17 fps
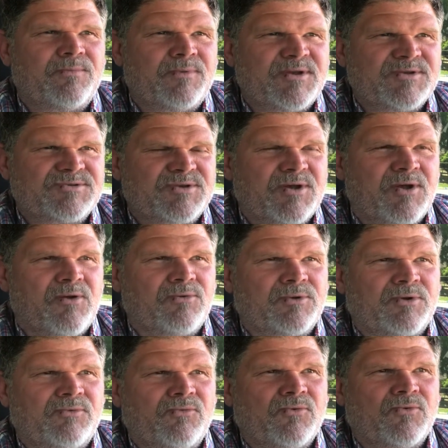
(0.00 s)
is the
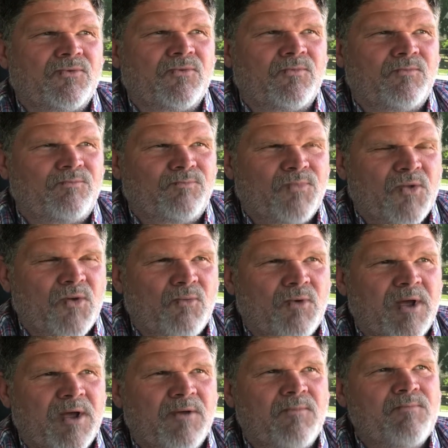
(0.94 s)
golden rule.
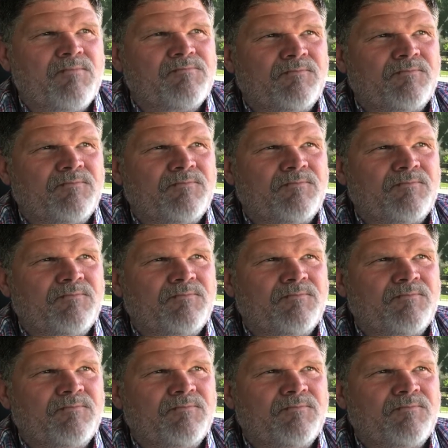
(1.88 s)
Well,